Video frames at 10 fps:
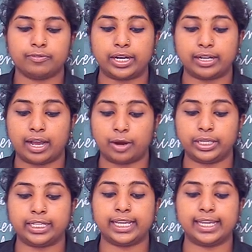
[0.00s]
How
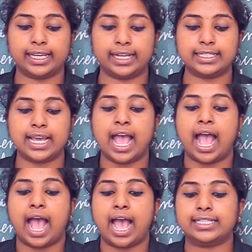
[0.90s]
did he hear it?
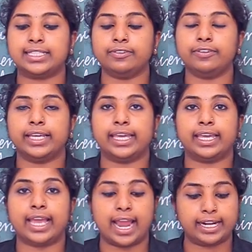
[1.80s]
As if he
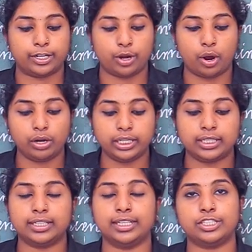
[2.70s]
had not
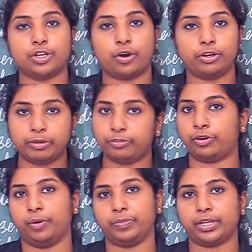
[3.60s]
heard it all
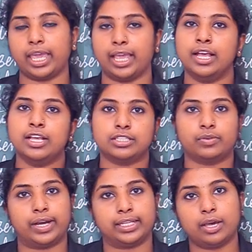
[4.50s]
before. Okay.
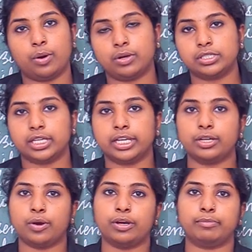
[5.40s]
So Vaidya already
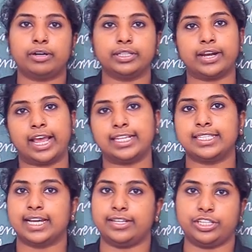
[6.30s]
know about
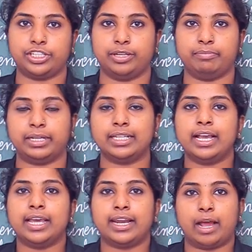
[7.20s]
granny's condition. But
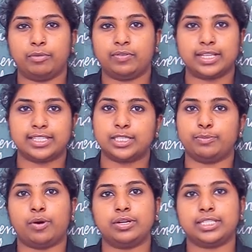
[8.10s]
Ramu was a
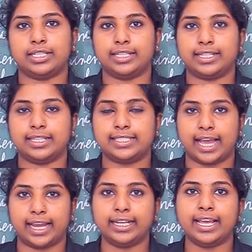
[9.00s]
small
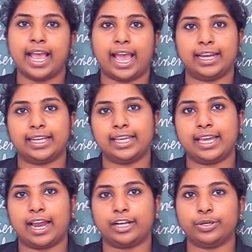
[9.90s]
child and he
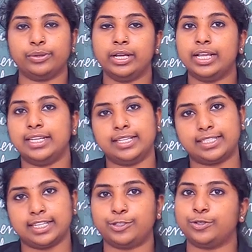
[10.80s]
had to
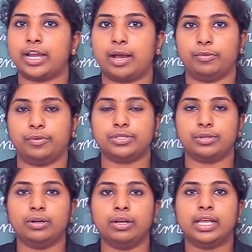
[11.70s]
listen to Ramu.
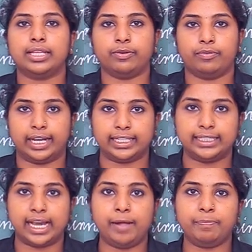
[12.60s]
So the
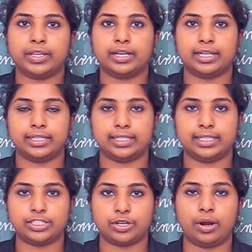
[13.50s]
Vaidya
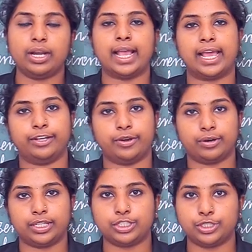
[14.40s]
heard it all and
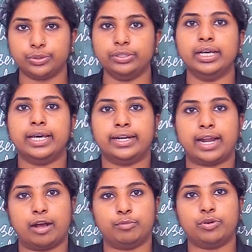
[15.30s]
nodded to
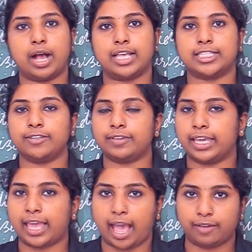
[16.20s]
Ramu as if
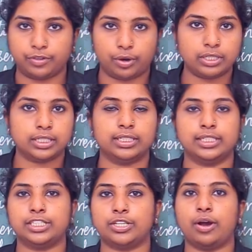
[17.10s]
he had not
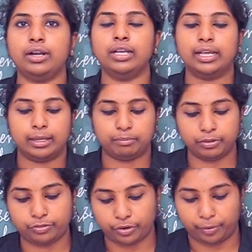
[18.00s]
heard it all
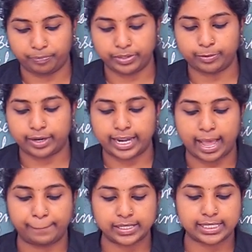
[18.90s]
before. Then what
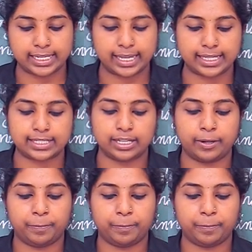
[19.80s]
happens next?